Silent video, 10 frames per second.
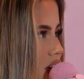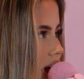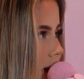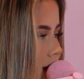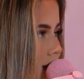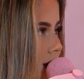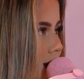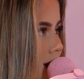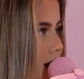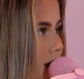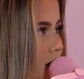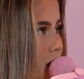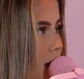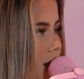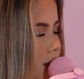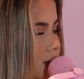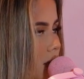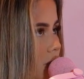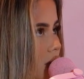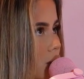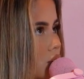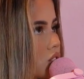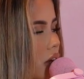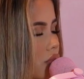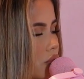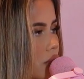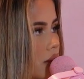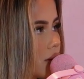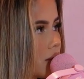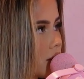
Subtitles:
okay. But there's definitely a lot of travel that